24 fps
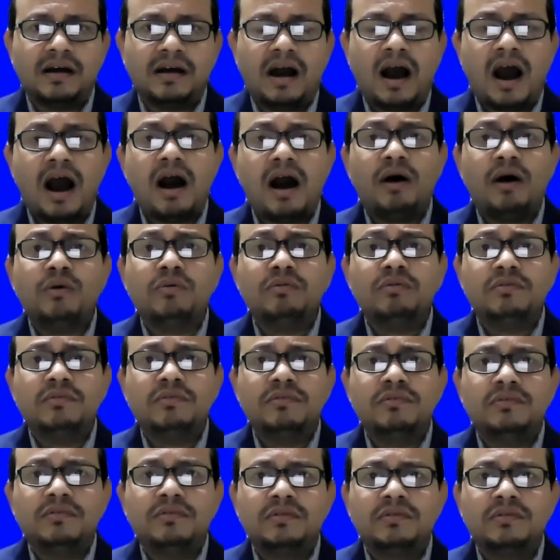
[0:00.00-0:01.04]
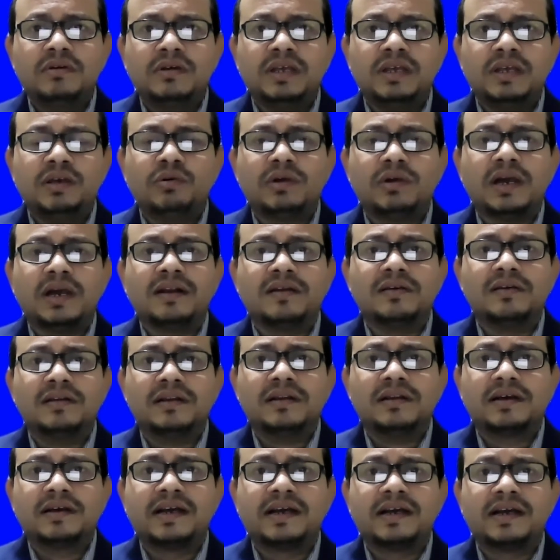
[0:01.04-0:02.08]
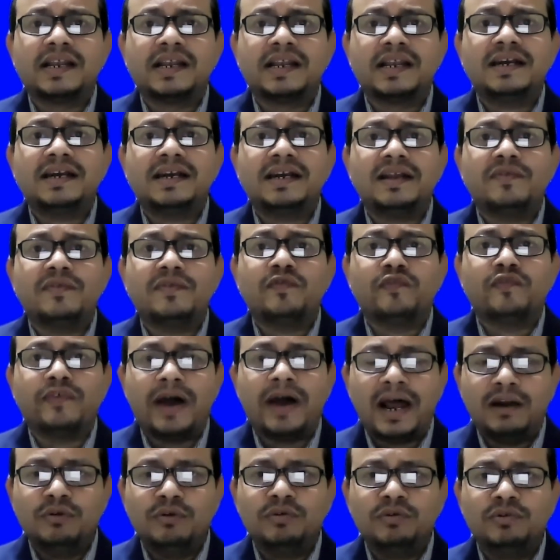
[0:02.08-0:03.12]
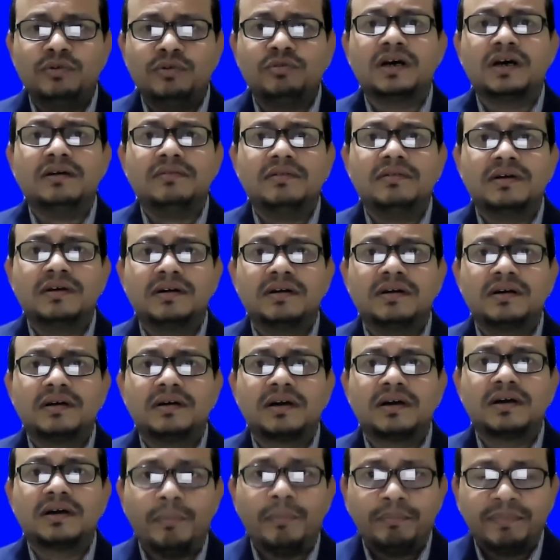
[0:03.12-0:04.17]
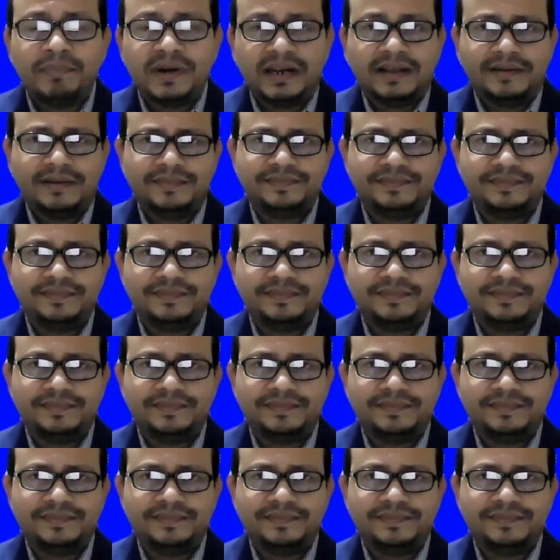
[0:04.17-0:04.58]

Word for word: how you can create a value to the company.